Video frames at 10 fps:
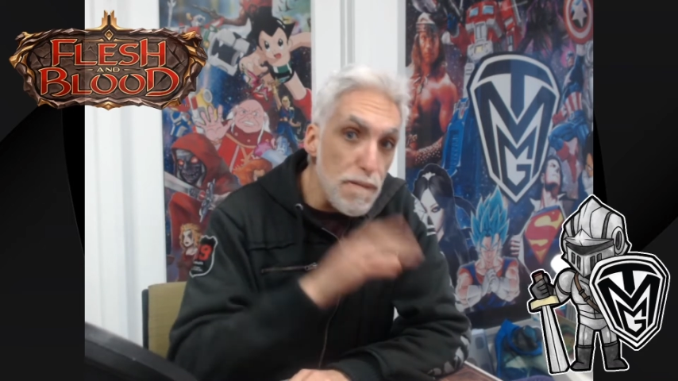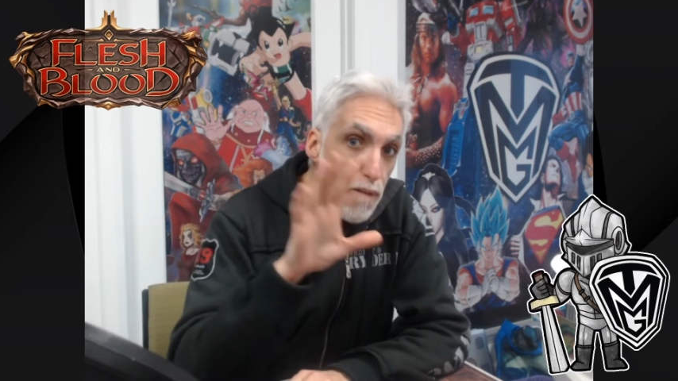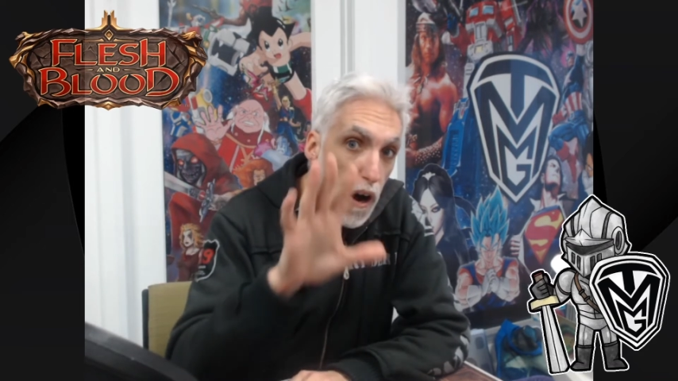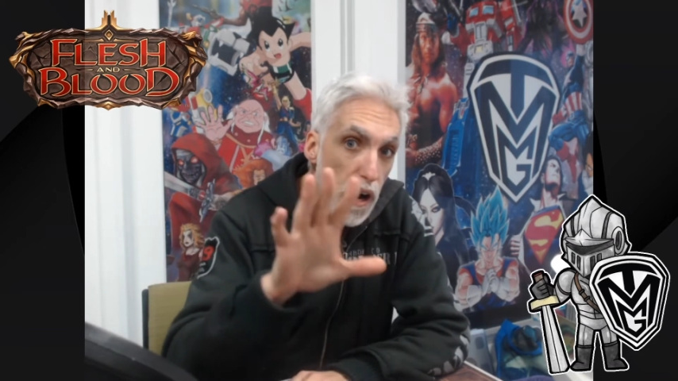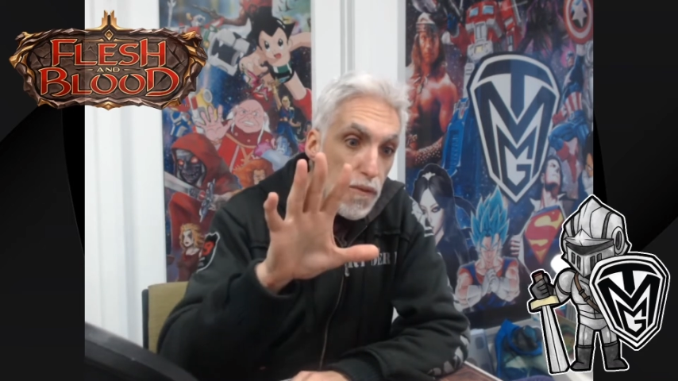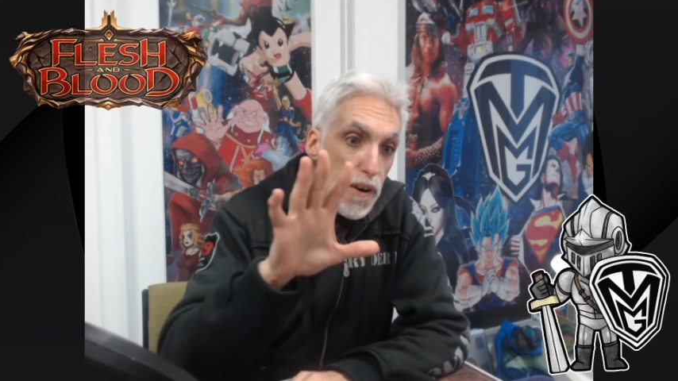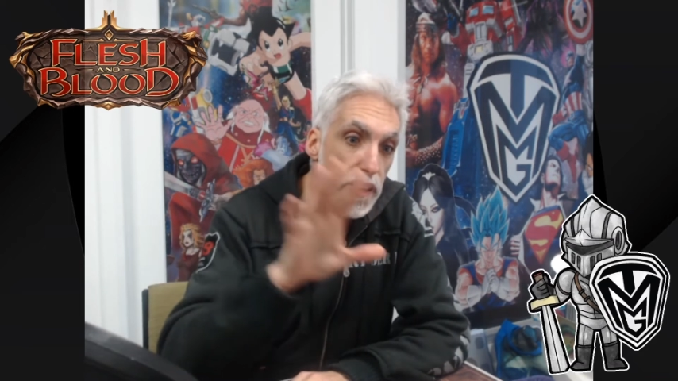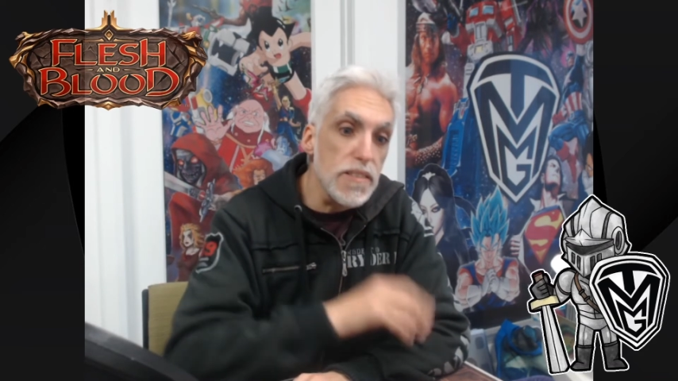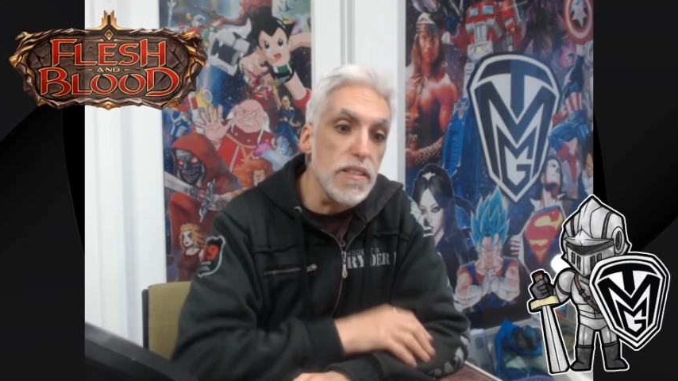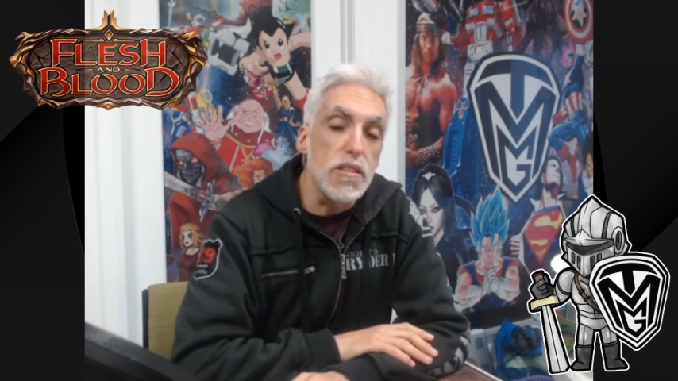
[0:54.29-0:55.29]
Five
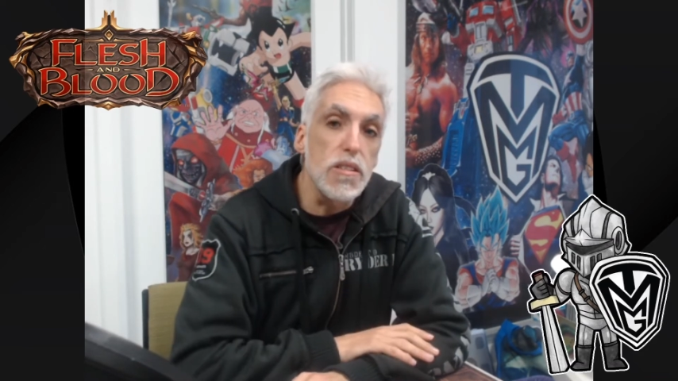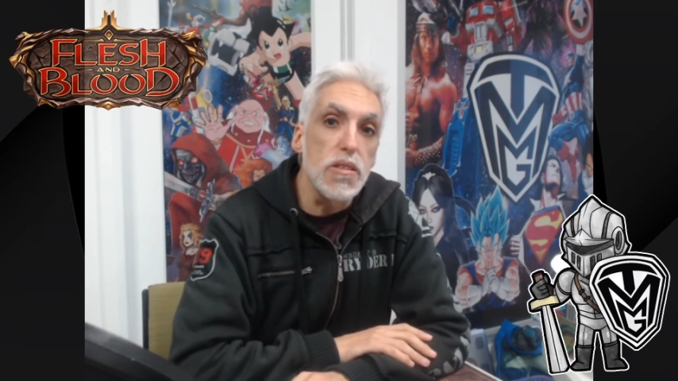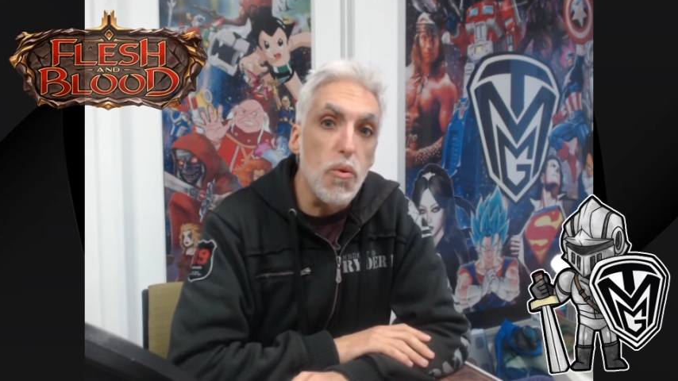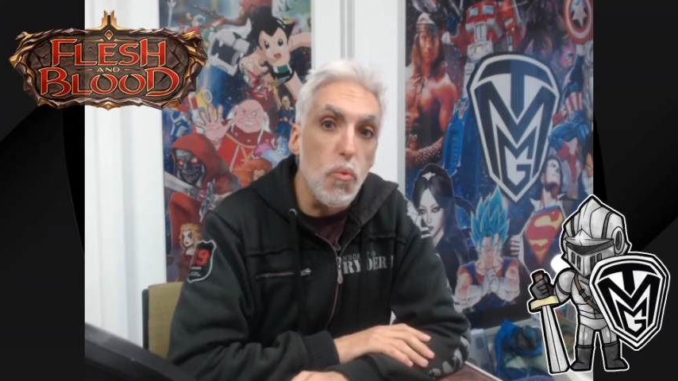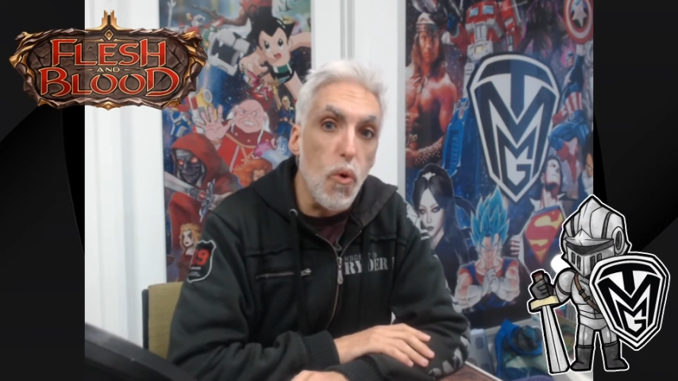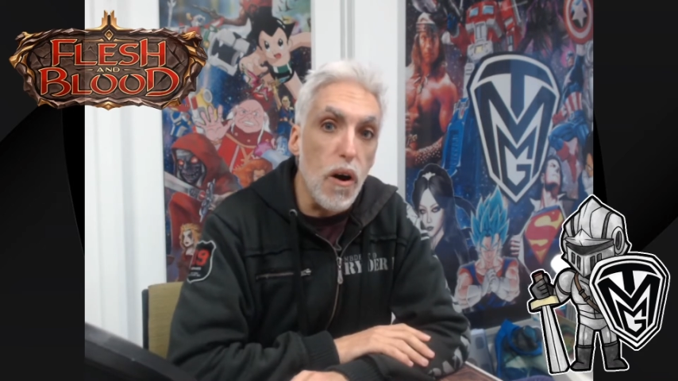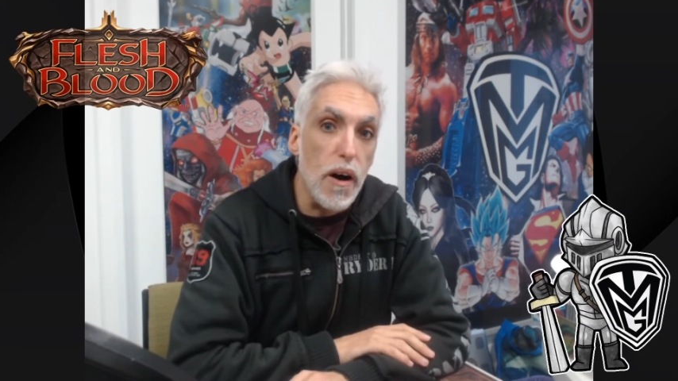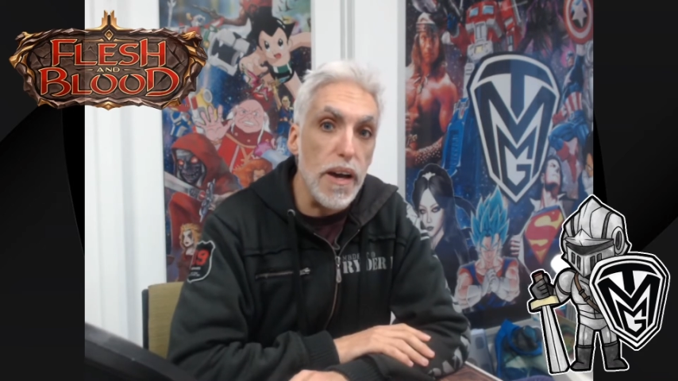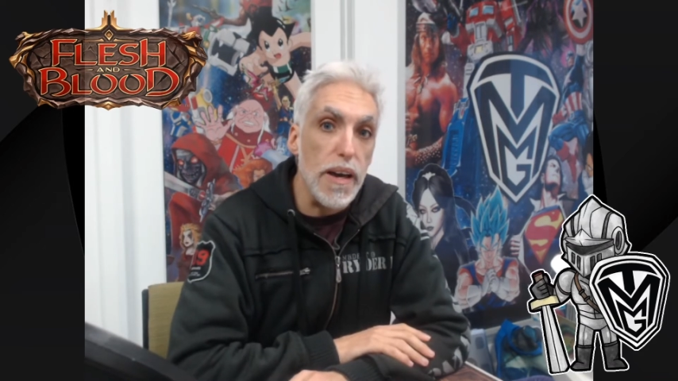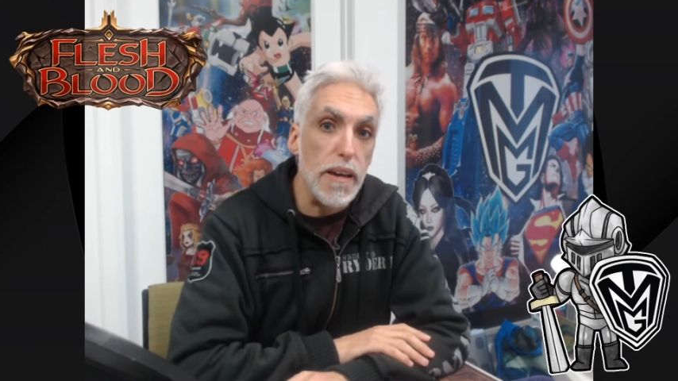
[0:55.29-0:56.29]
reasons
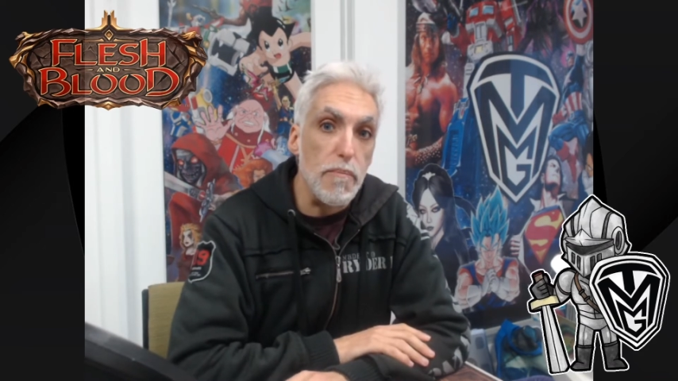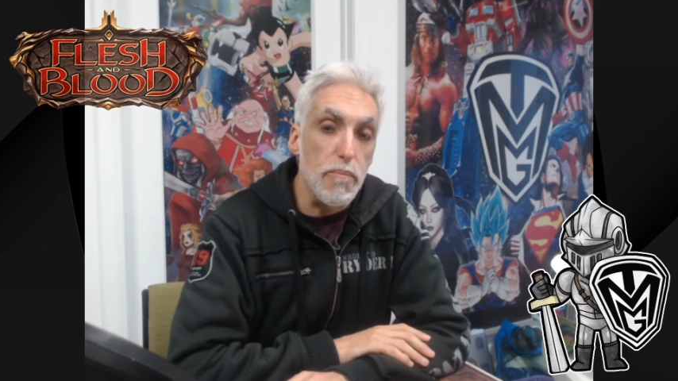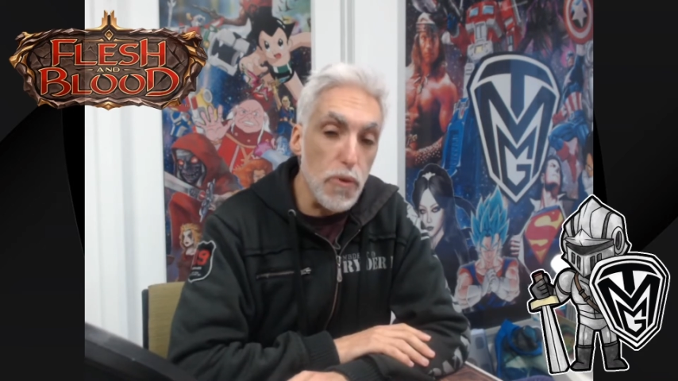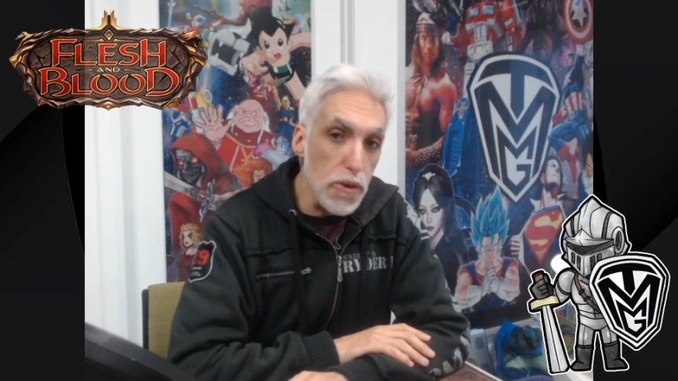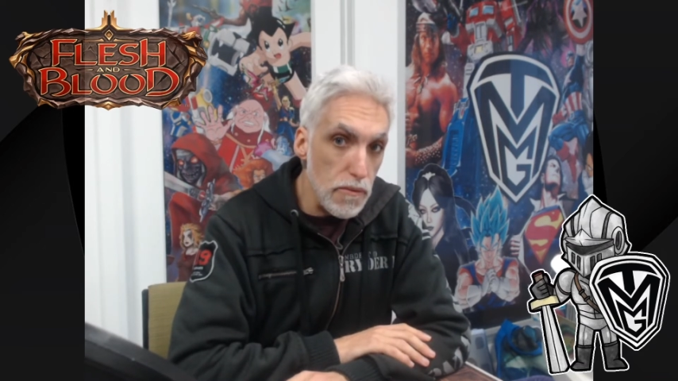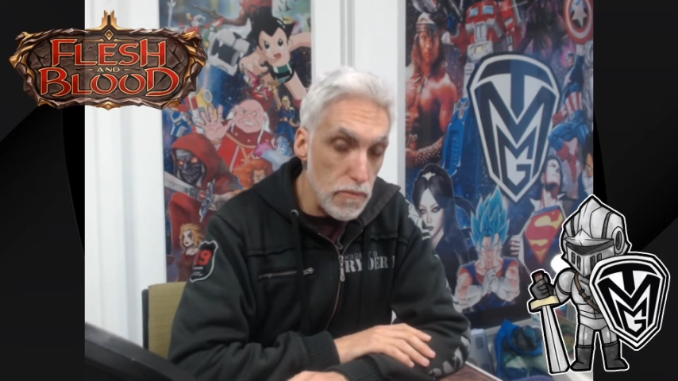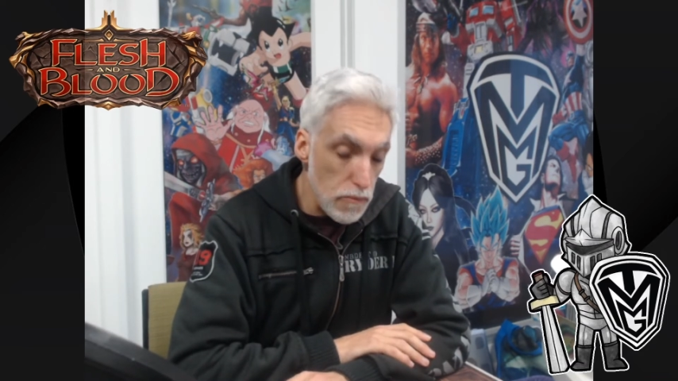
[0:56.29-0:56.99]
why Brute